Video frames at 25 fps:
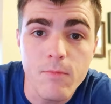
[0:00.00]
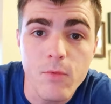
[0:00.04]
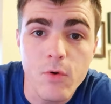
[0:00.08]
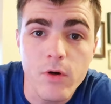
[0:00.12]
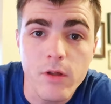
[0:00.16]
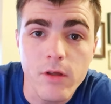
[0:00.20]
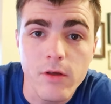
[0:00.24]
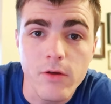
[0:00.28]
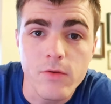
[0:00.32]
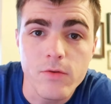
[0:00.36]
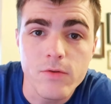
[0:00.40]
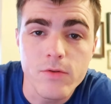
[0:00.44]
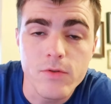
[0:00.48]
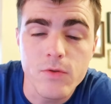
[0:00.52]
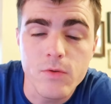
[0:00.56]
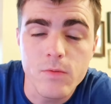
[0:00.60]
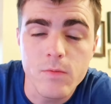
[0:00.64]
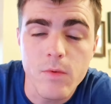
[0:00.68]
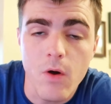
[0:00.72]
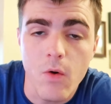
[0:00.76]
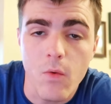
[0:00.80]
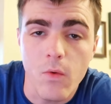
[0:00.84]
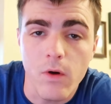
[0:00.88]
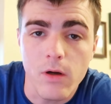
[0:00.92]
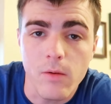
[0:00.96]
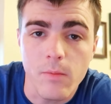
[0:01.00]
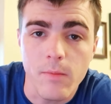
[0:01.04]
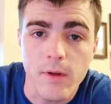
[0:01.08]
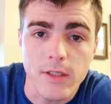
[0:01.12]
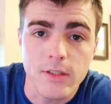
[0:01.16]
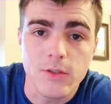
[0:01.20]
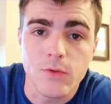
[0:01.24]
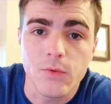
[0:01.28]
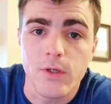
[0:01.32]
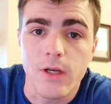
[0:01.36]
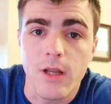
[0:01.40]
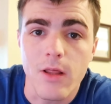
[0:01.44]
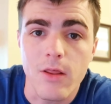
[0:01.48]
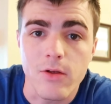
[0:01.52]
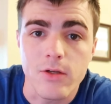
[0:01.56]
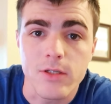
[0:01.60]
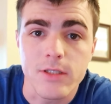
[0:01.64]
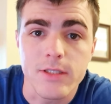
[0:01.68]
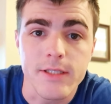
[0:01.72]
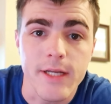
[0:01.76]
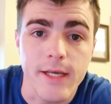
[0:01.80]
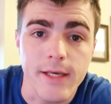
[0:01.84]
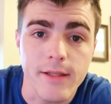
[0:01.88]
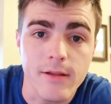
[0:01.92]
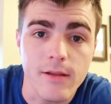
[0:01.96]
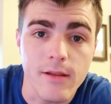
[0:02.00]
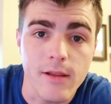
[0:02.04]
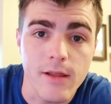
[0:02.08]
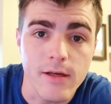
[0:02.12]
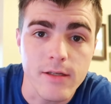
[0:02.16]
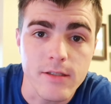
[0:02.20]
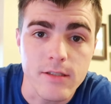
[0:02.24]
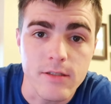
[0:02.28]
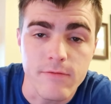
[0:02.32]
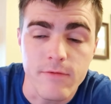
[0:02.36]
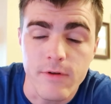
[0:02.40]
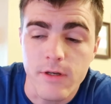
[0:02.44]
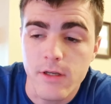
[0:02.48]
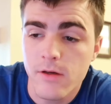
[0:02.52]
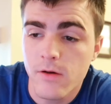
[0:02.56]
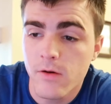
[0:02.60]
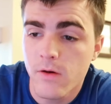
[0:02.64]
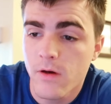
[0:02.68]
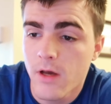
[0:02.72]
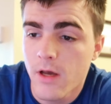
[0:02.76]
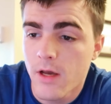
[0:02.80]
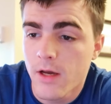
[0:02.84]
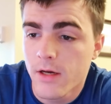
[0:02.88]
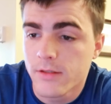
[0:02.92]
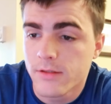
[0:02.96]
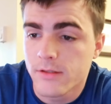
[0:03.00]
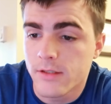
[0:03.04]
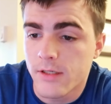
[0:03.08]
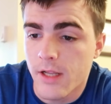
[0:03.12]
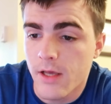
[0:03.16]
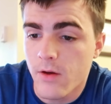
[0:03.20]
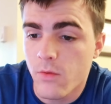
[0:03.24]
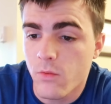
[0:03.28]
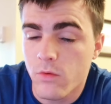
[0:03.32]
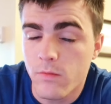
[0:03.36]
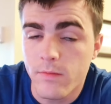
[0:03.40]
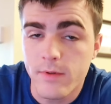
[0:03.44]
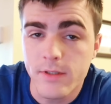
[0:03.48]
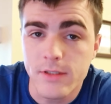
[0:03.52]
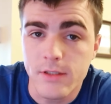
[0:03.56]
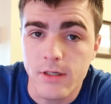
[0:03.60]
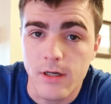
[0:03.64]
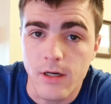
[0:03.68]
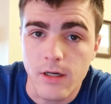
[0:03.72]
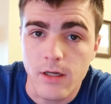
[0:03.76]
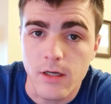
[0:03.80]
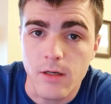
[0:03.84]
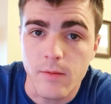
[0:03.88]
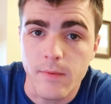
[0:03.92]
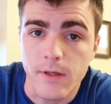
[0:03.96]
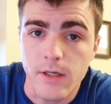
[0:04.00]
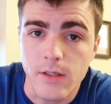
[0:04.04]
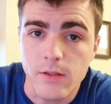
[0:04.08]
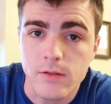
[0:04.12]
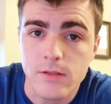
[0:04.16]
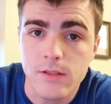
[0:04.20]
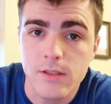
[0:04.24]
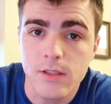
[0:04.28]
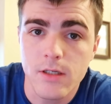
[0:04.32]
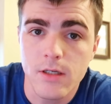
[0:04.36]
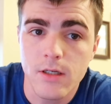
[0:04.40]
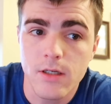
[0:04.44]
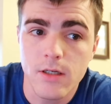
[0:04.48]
morning YouTube. Welcome back to another Stanley Legacy video. Today we'll be talking about